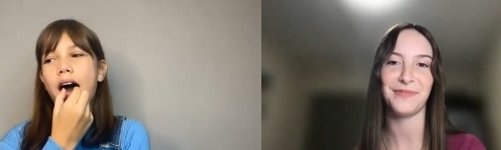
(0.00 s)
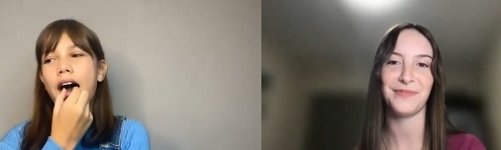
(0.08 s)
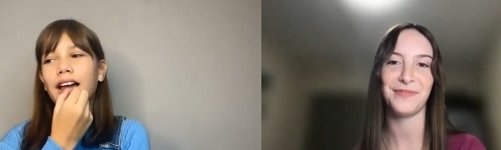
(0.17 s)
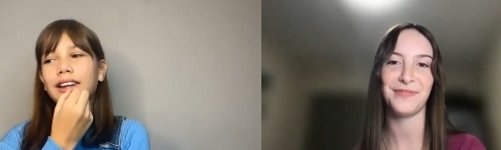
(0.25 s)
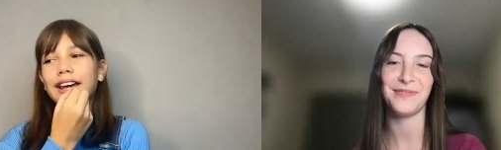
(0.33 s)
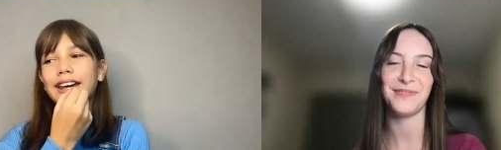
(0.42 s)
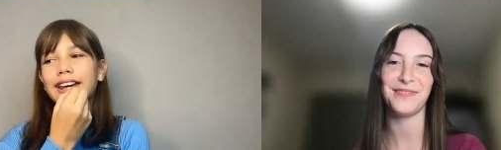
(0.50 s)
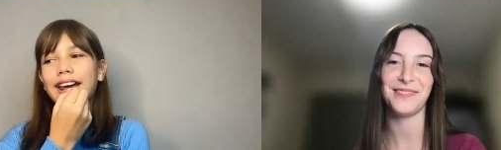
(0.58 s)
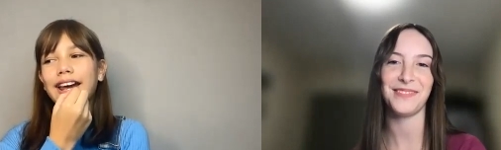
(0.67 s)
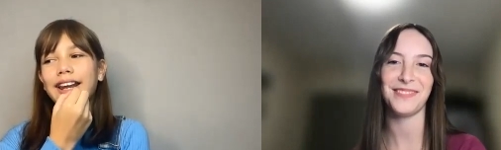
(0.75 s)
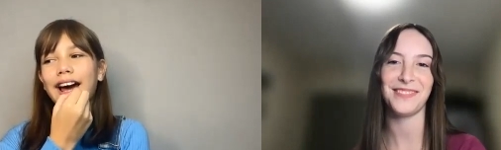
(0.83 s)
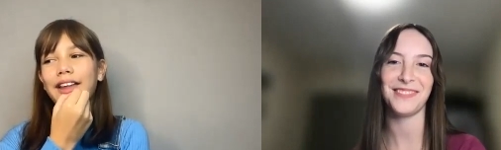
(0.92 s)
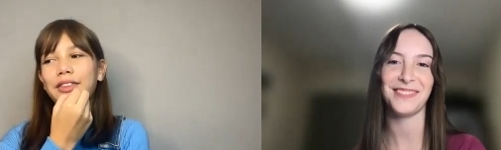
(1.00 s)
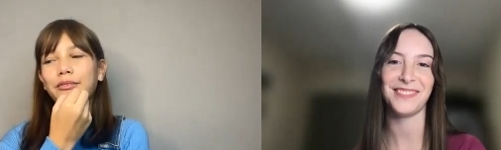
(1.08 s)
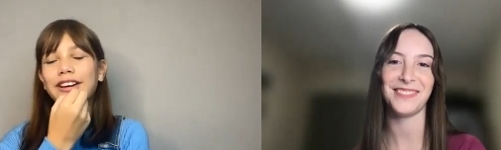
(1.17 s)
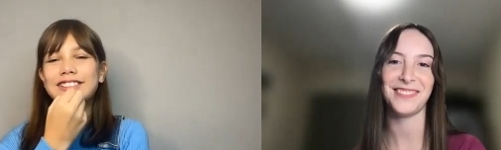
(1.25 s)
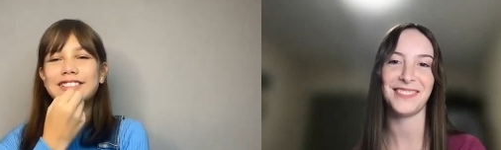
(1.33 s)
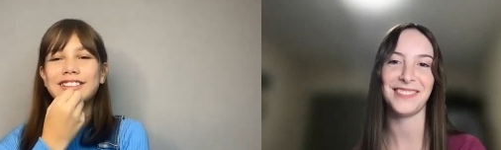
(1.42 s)
Speaker 1: I like Anne
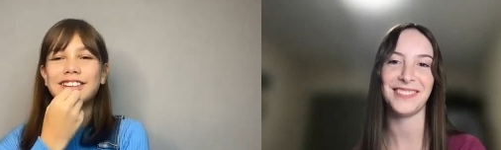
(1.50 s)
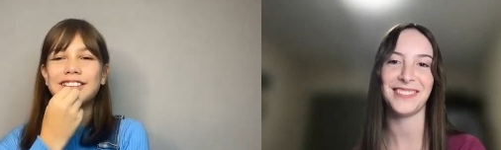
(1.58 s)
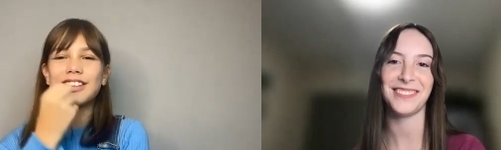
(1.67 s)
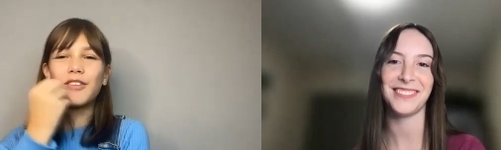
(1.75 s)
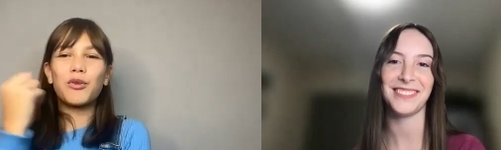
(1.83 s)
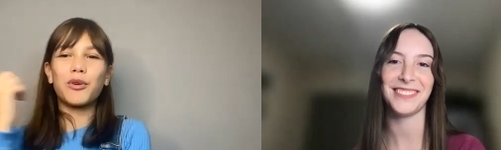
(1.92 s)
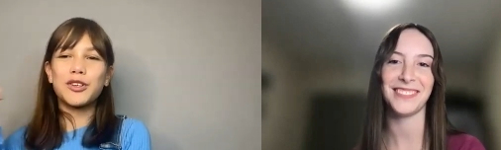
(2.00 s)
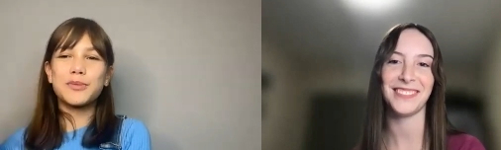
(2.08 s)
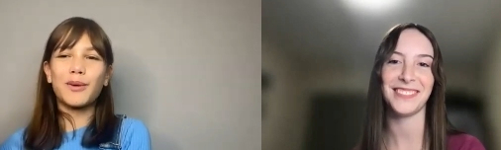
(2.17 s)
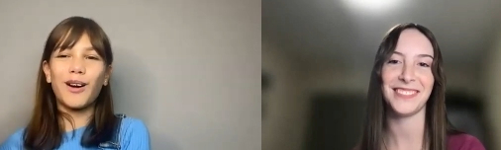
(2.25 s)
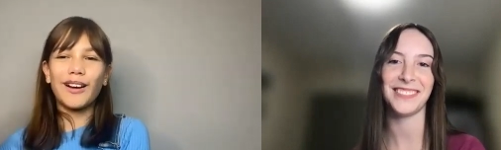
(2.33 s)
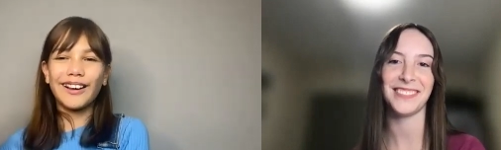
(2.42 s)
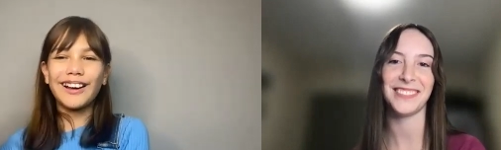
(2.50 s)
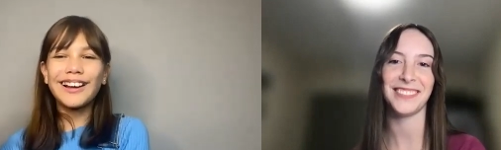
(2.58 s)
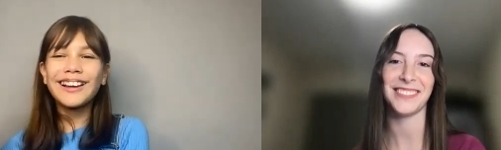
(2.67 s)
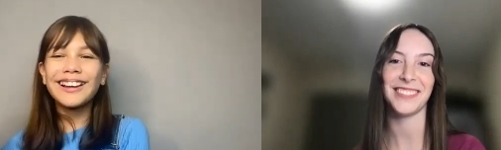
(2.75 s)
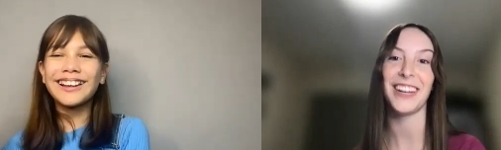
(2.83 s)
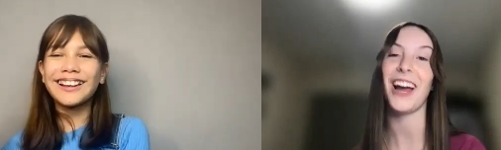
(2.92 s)
Hathaway's The Devil Wears Prada.
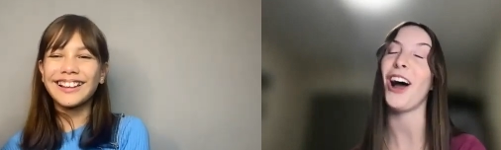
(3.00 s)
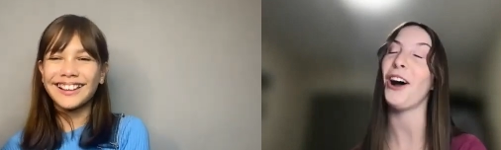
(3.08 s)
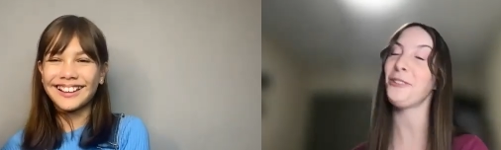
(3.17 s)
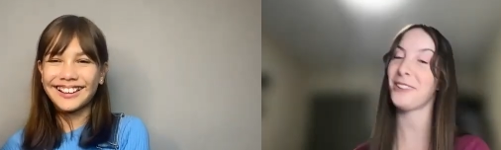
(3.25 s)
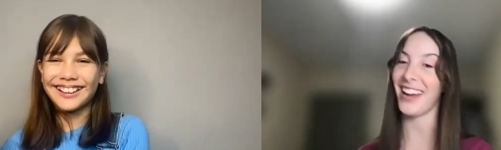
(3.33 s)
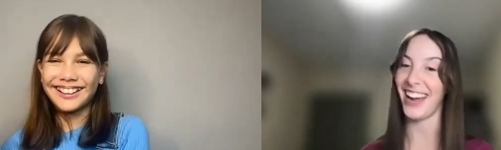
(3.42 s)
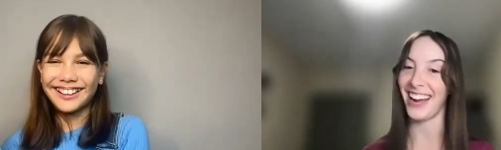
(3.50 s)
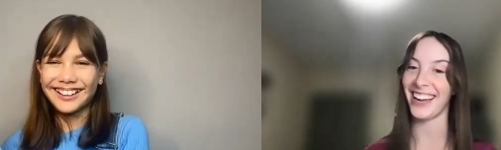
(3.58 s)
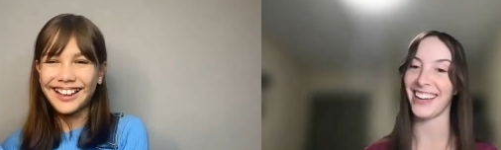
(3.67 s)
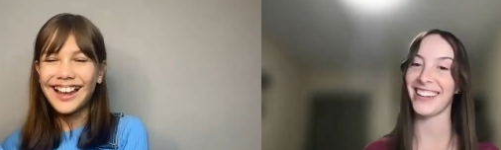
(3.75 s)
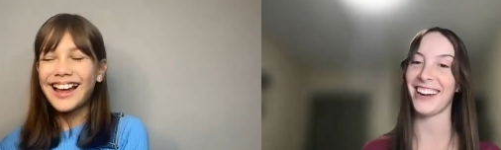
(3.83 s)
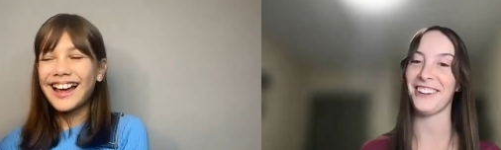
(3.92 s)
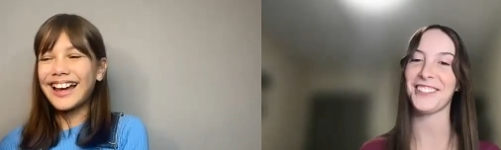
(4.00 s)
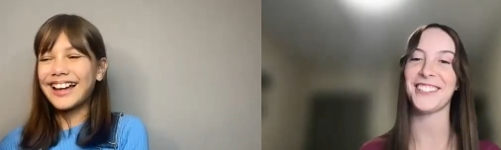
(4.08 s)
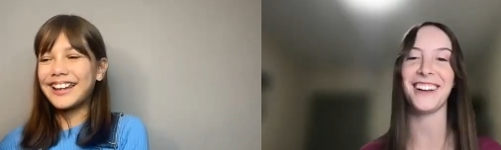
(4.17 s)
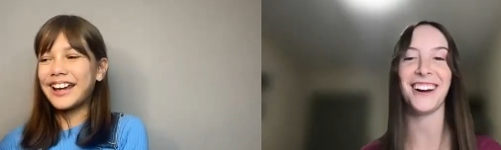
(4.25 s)
Okay. I was